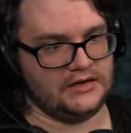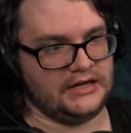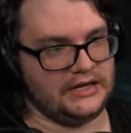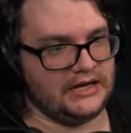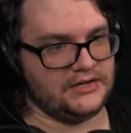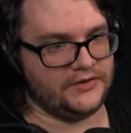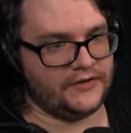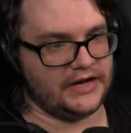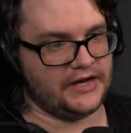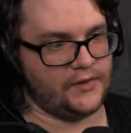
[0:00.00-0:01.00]
And you'll
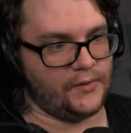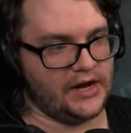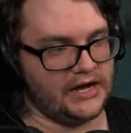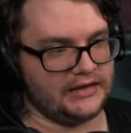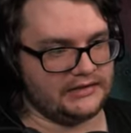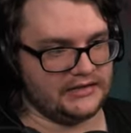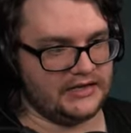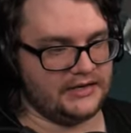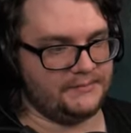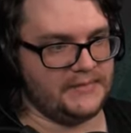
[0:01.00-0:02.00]
find out why
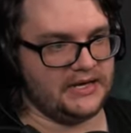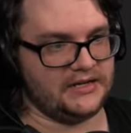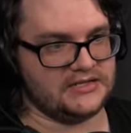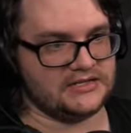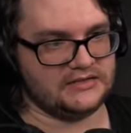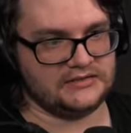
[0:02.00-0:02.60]
in a minute.